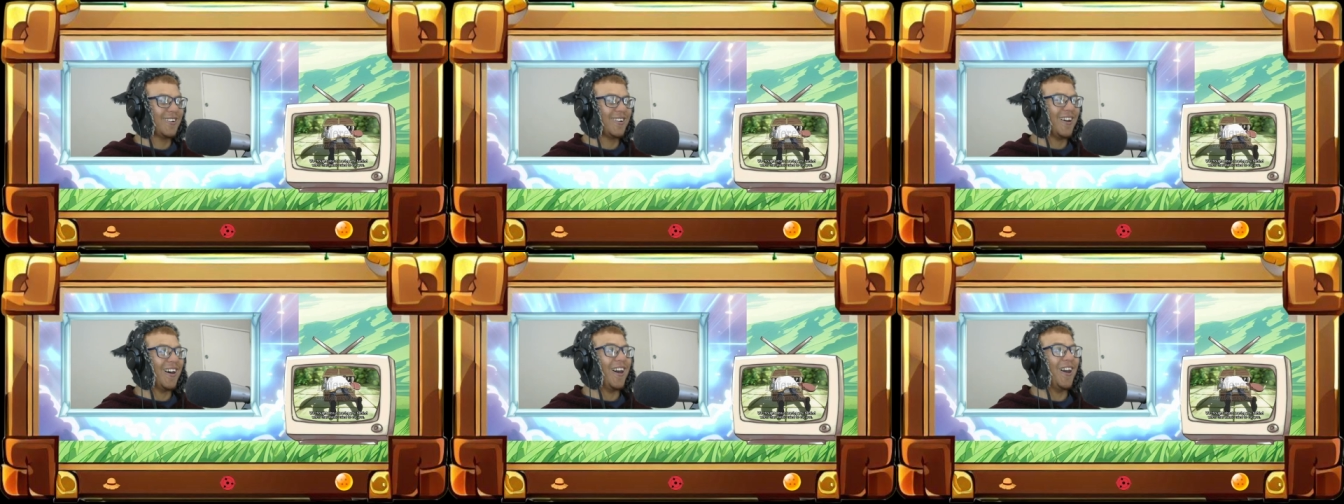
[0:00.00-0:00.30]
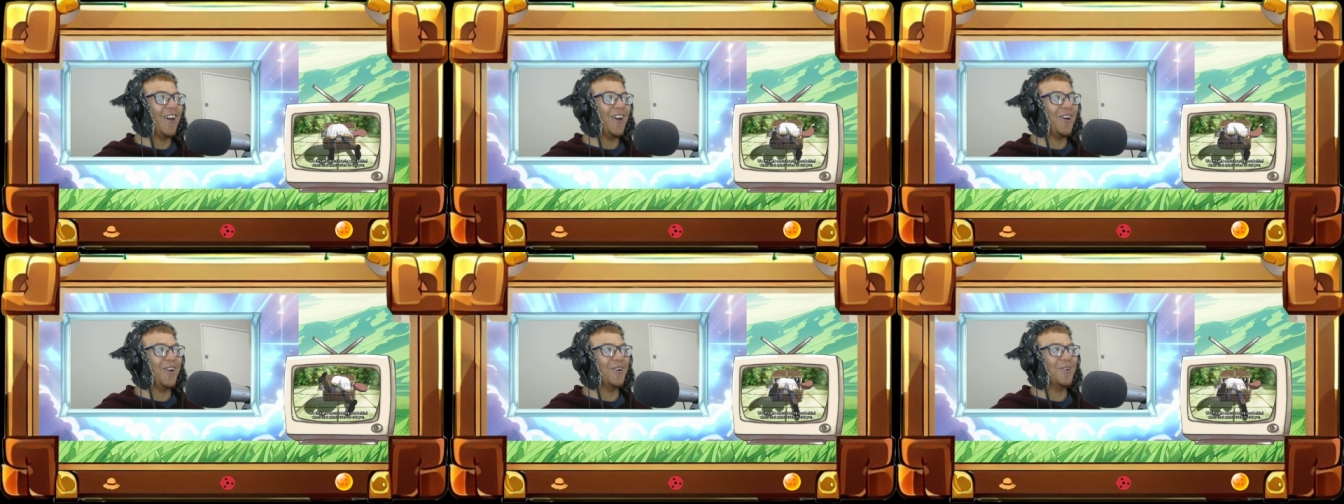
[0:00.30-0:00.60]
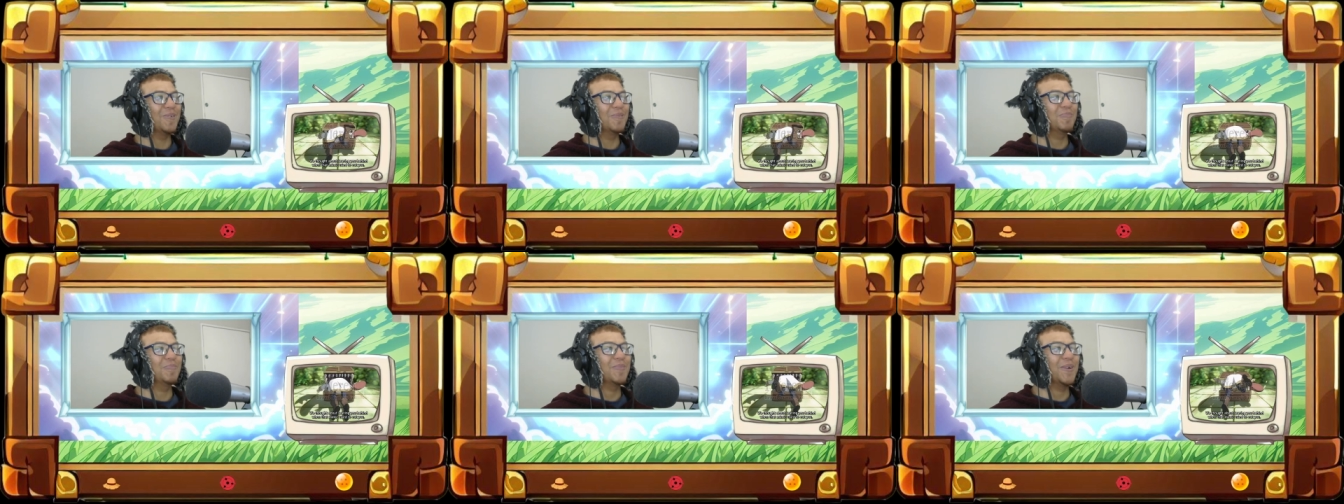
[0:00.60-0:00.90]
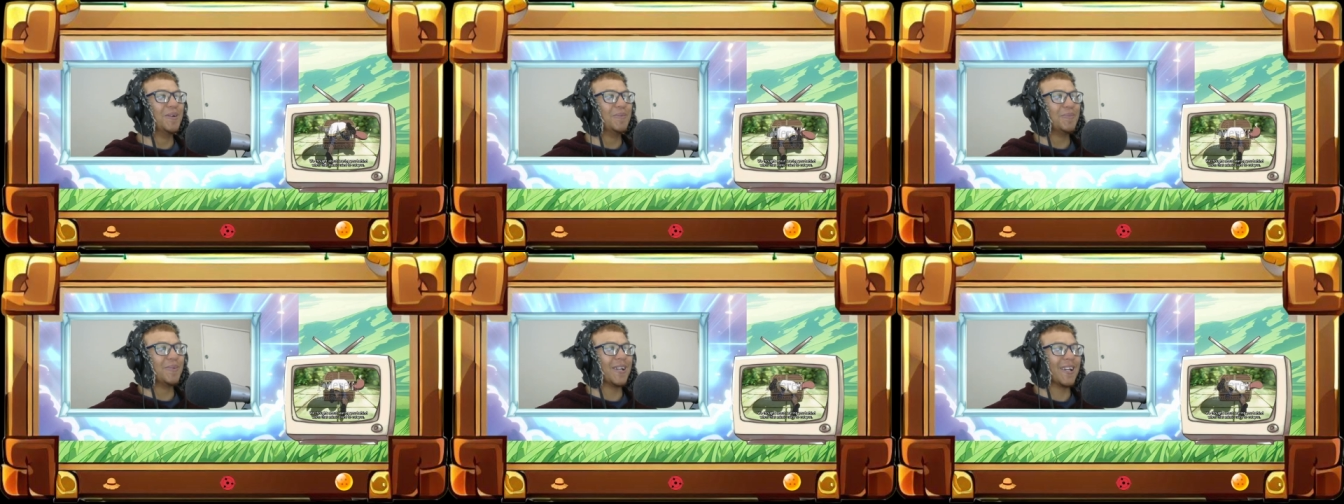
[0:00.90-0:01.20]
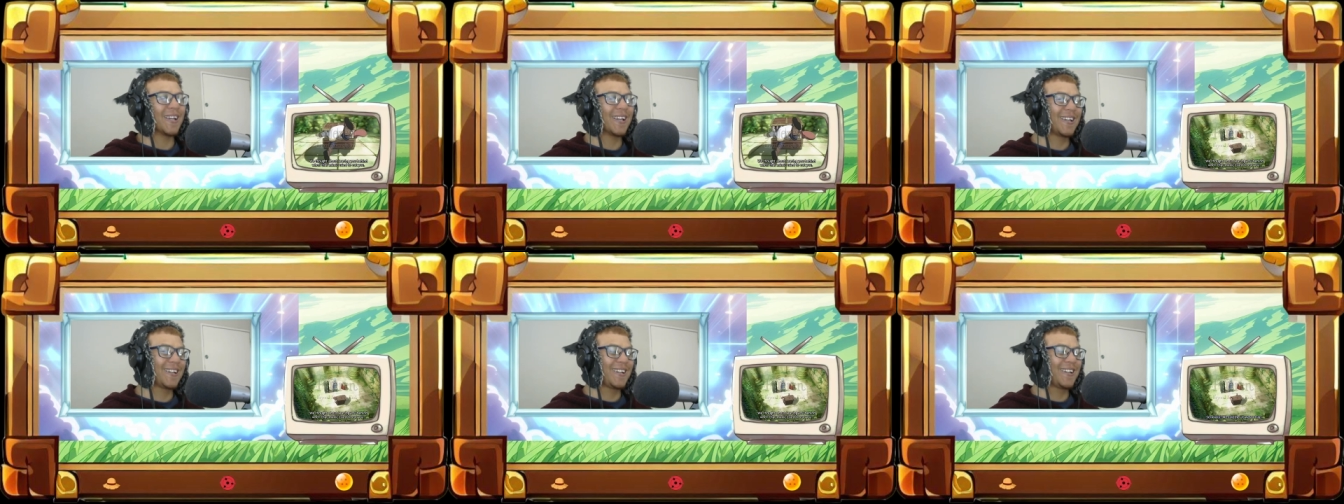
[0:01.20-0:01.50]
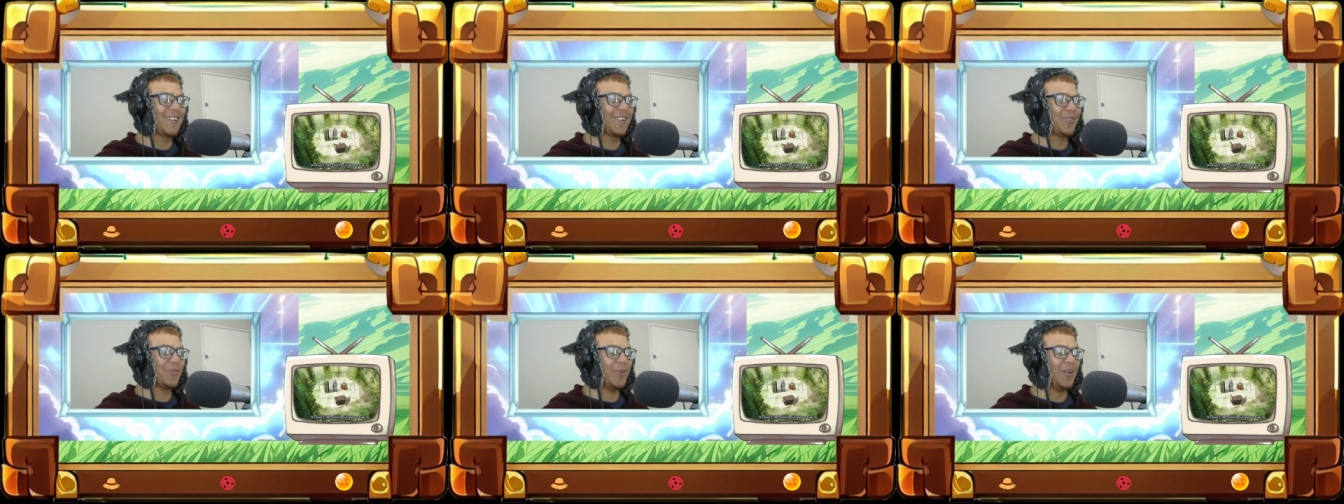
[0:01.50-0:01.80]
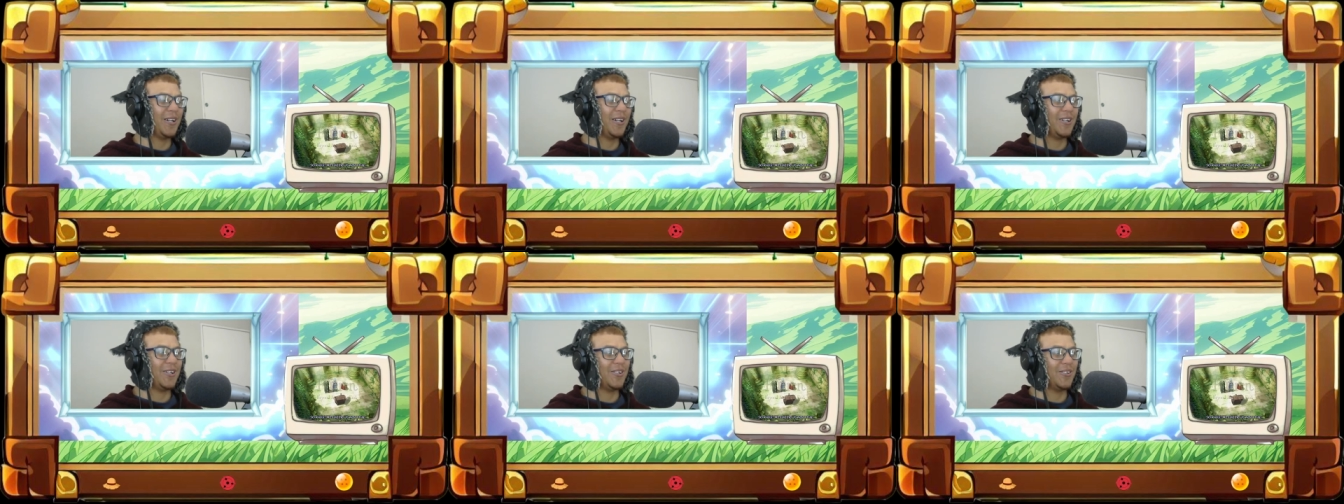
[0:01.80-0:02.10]
Oh, mimic.
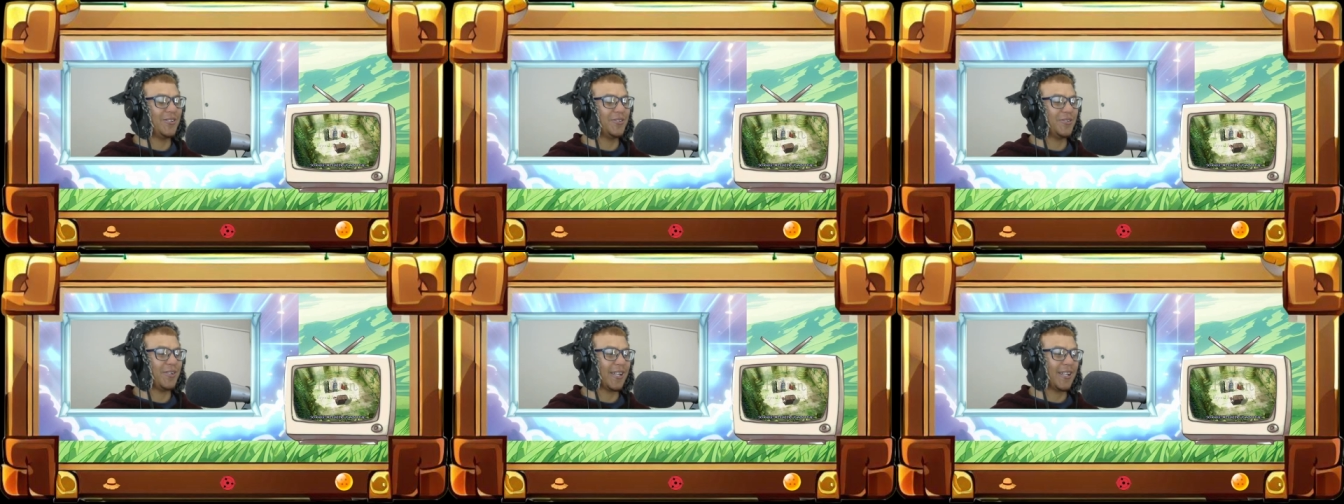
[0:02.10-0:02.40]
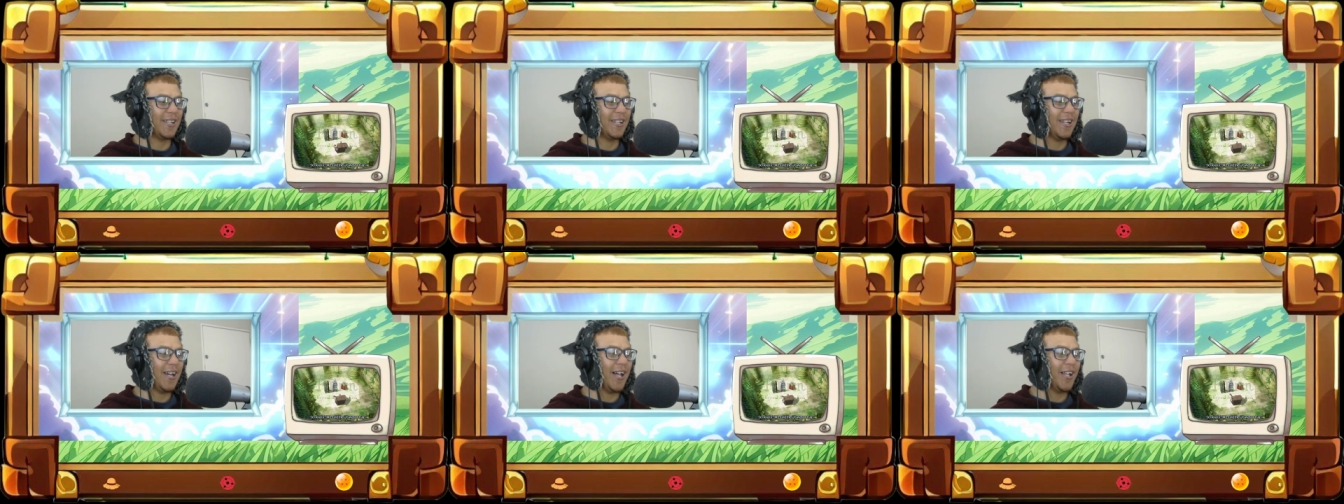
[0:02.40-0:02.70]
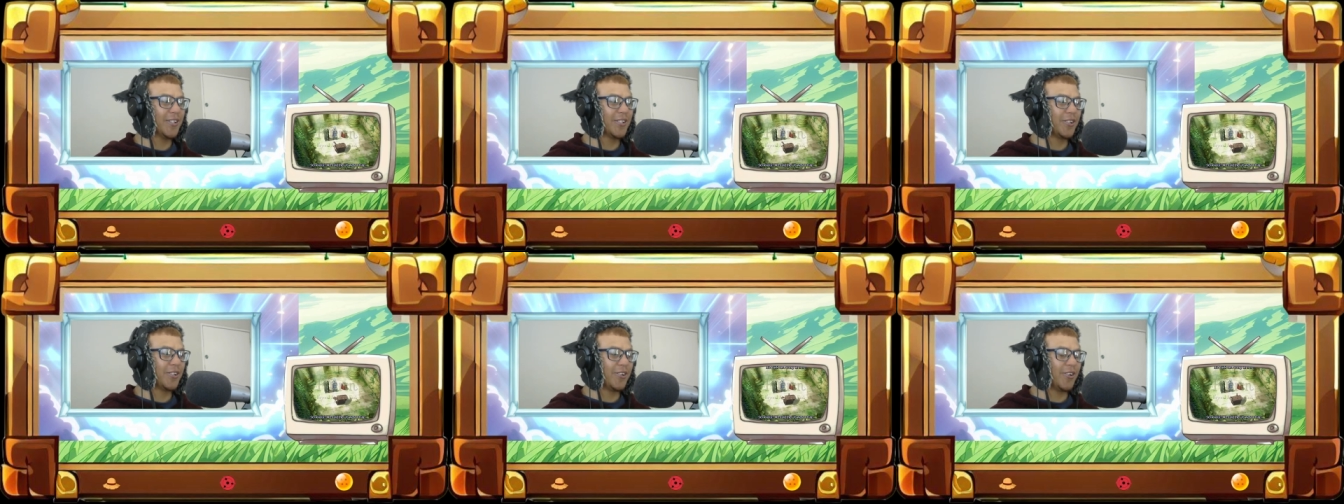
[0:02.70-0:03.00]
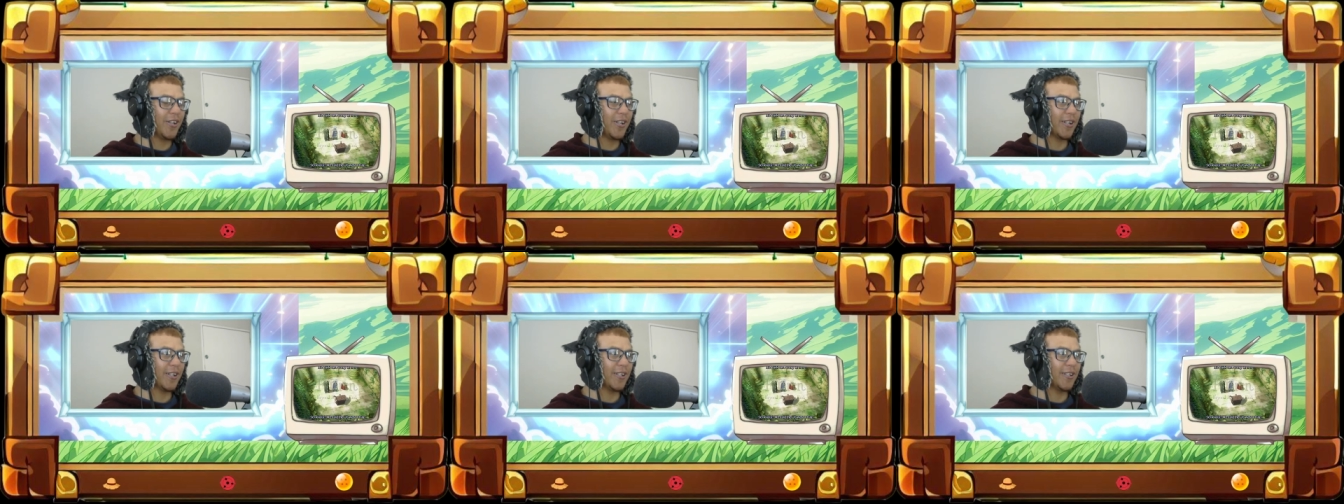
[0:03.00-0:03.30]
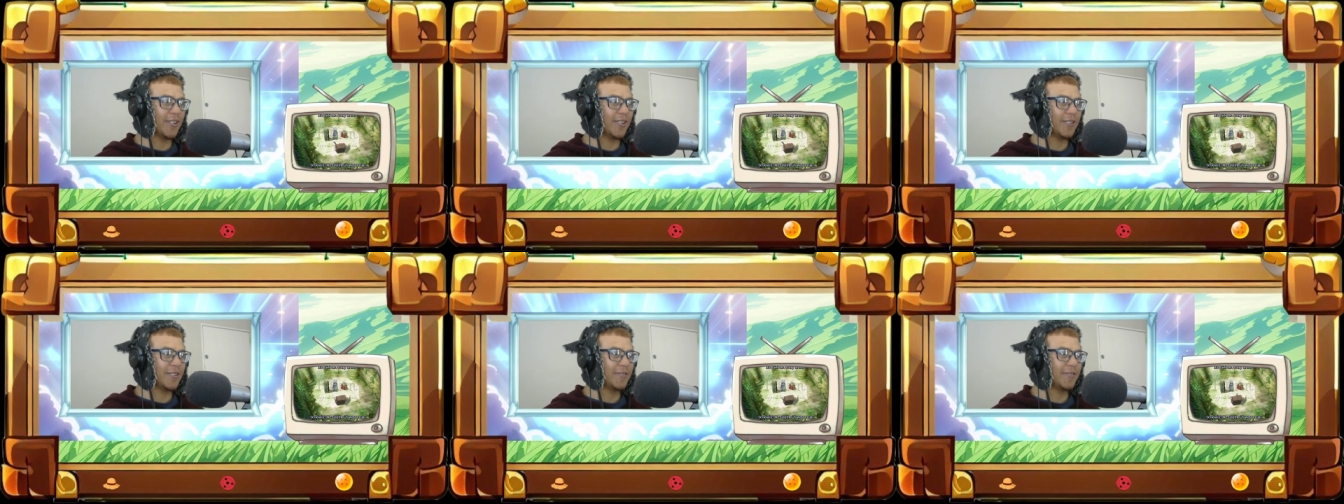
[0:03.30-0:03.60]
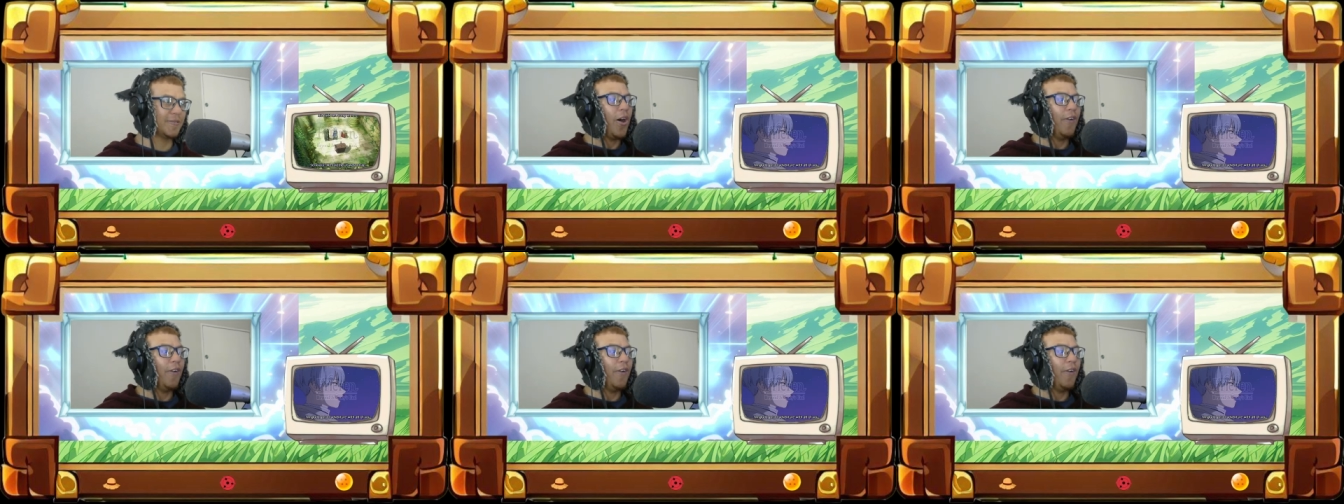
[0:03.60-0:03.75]
Wow, like in Elden Ring.